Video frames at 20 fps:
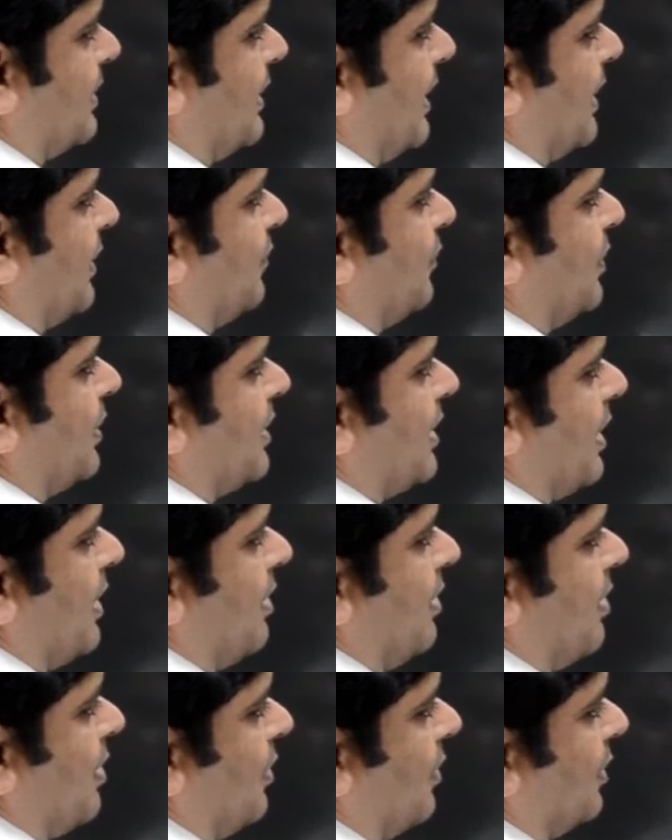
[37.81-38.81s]
then we
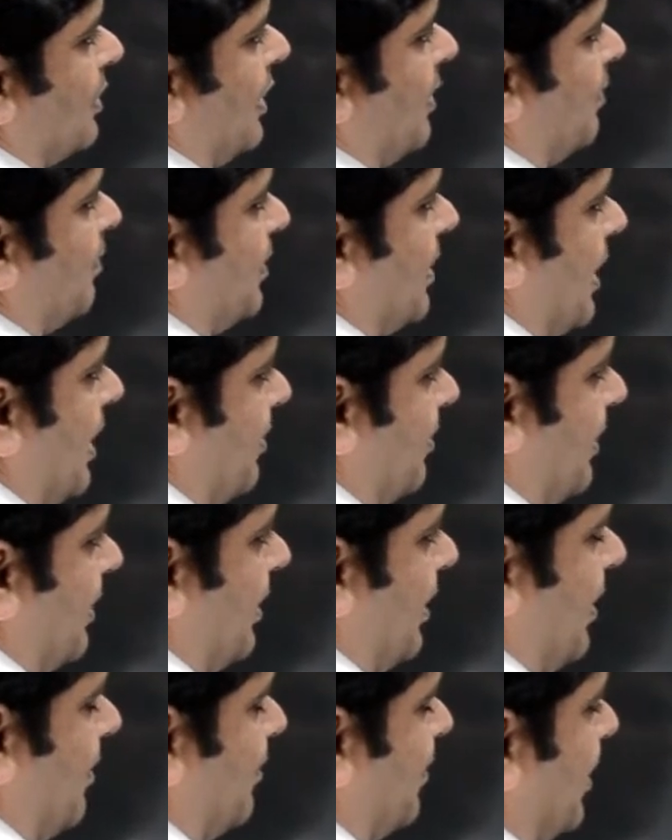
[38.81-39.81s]
can know the
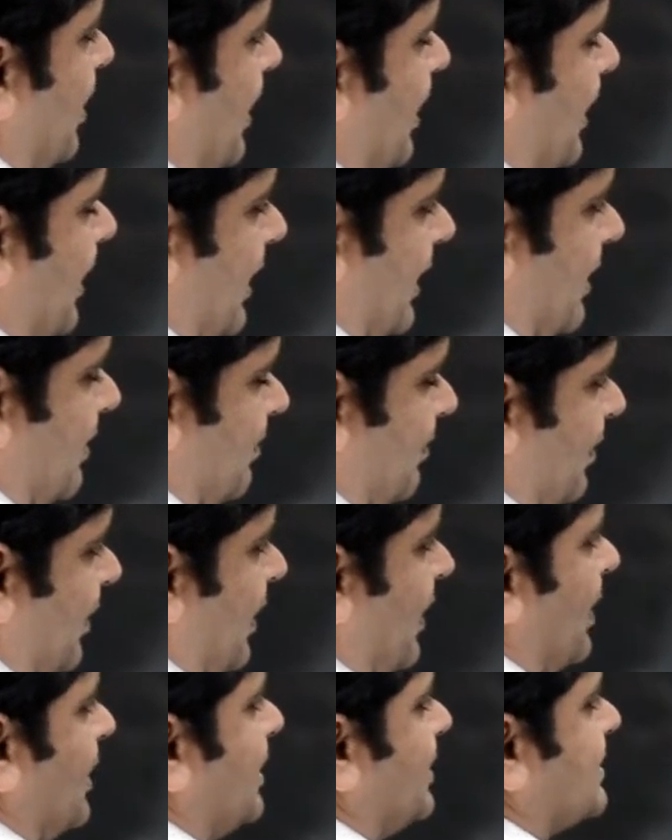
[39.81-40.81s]
employee name.